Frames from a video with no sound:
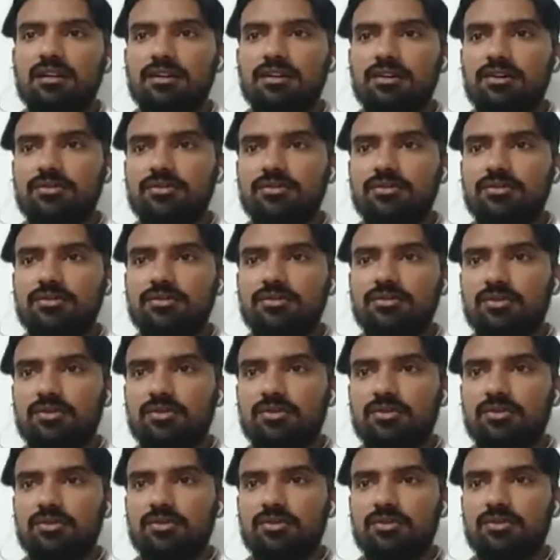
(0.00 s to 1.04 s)

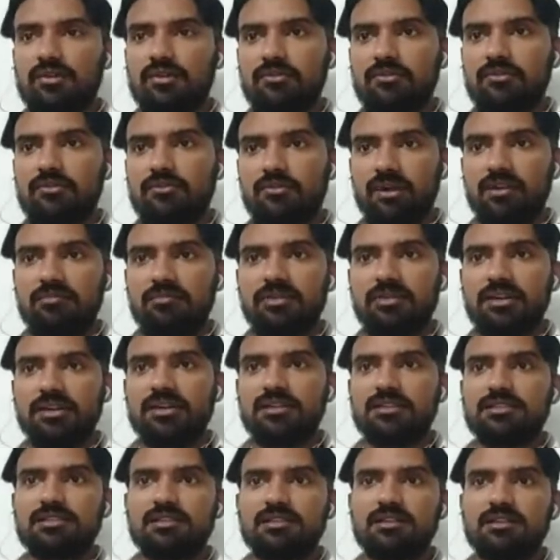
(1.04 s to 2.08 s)
21
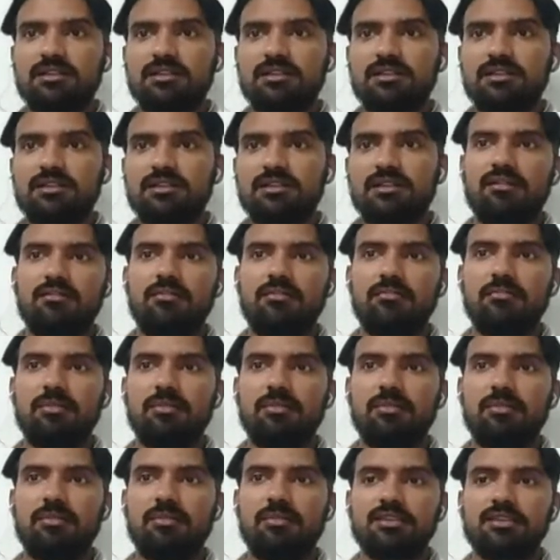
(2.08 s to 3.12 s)
minutes,
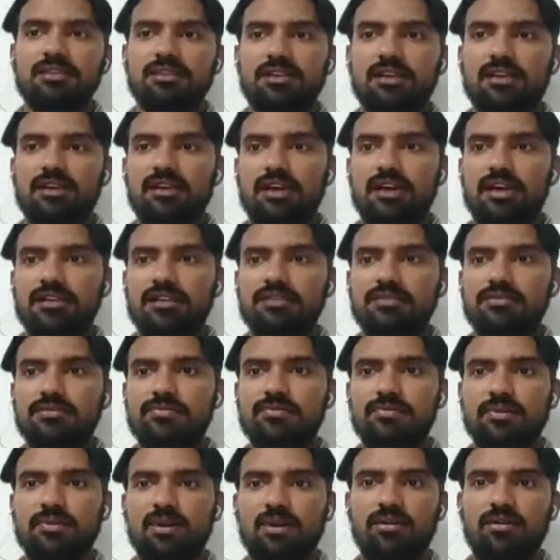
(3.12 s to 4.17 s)
but as of
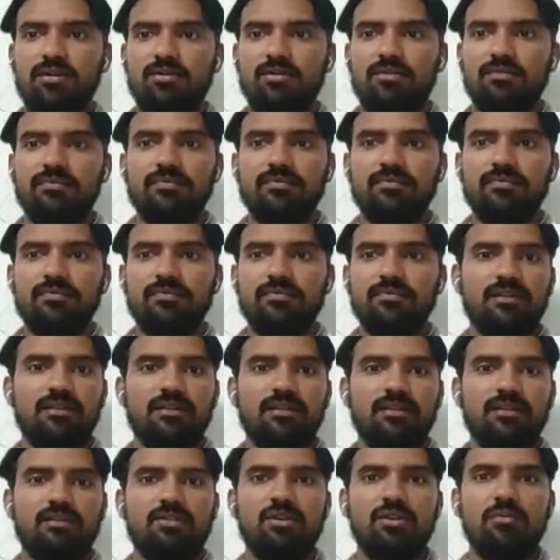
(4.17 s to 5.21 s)
now,
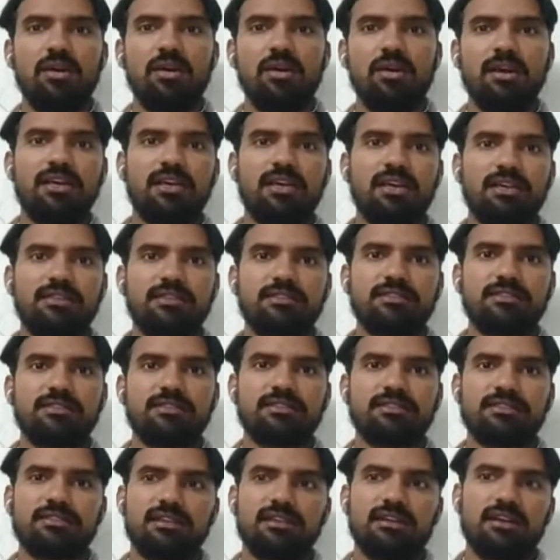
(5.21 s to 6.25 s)
nobody
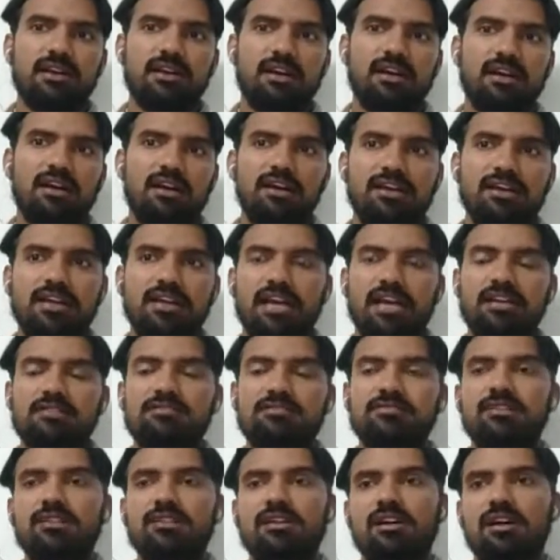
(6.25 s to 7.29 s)
is
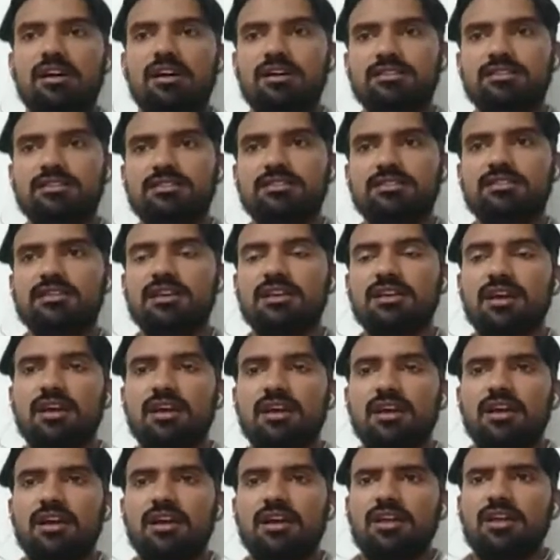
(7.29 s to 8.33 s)
attached with us.
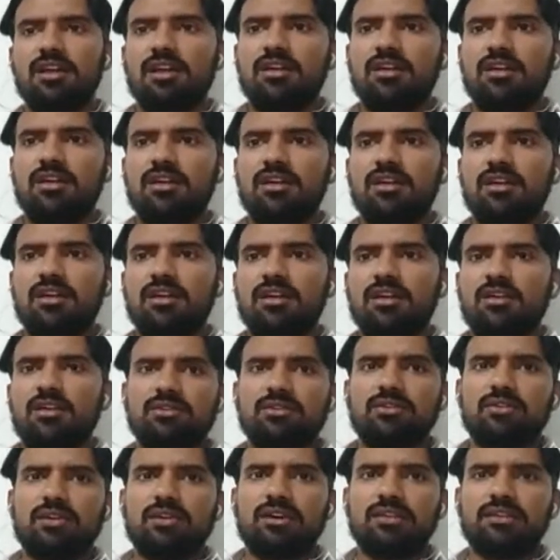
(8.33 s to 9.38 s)
So
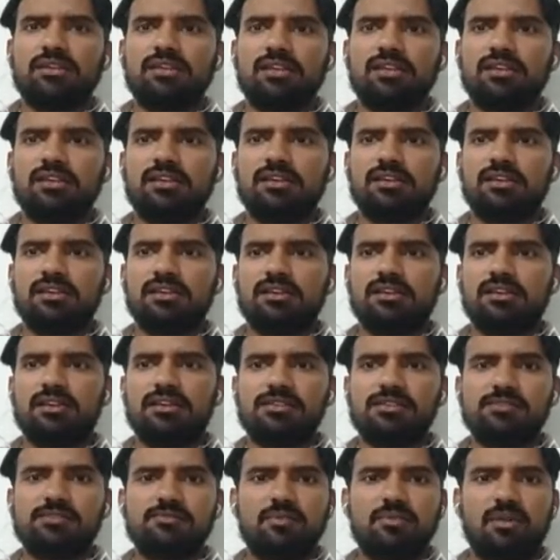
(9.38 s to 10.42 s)
I think there is
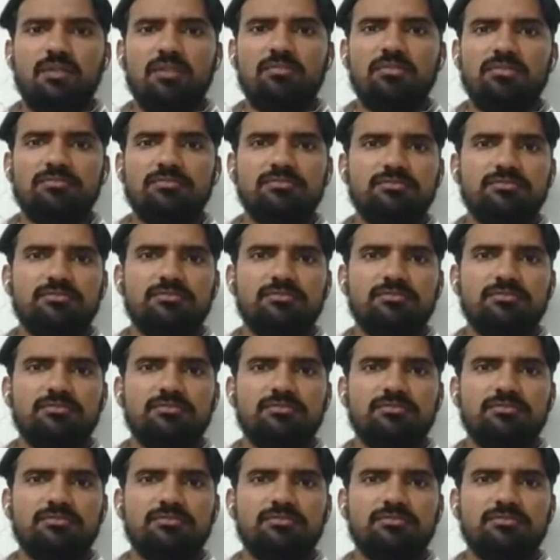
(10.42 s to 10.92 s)
problem